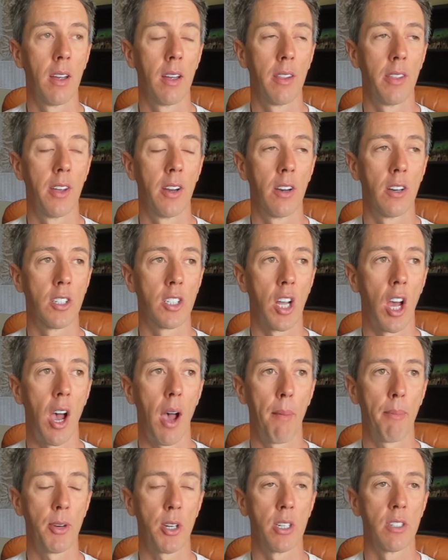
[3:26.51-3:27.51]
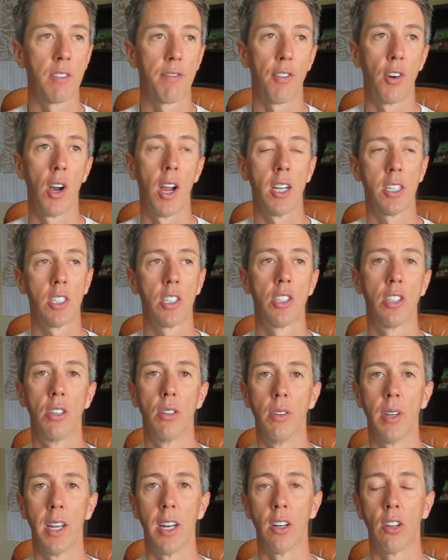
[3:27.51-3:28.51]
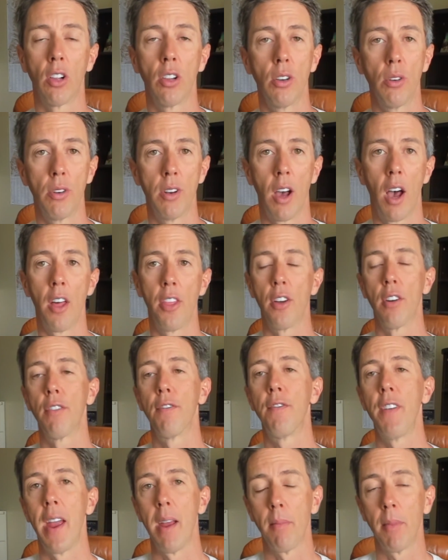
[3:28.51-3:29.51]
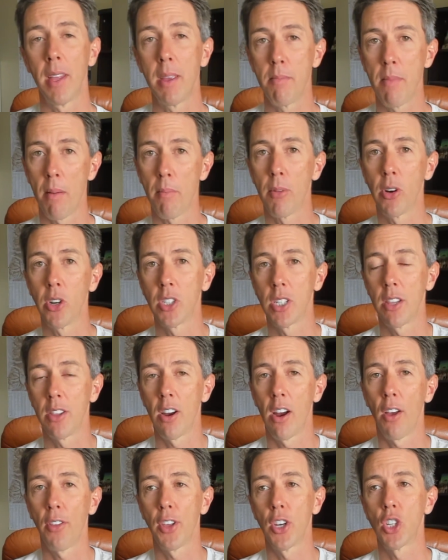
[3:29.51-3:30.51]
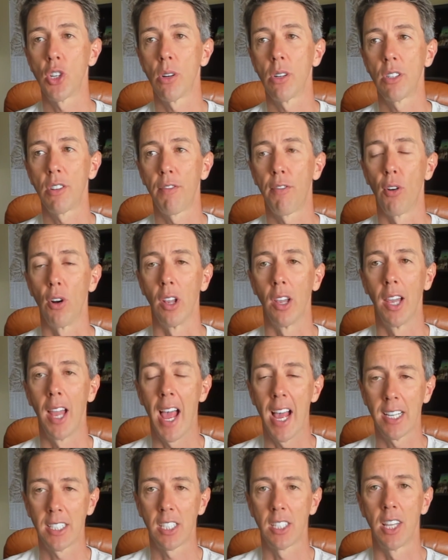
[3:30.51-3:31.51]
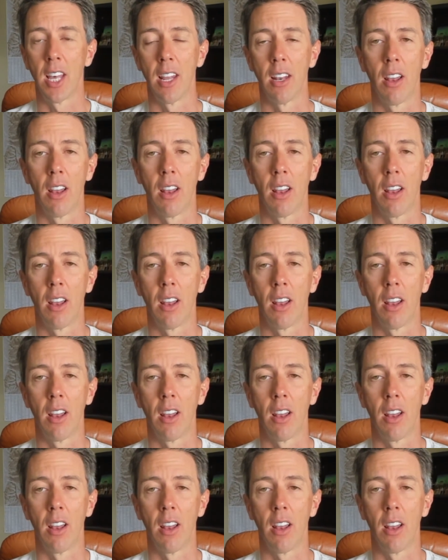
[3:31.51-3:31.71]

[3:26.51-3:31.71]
there's options for us to include other family members in their health insurance for less than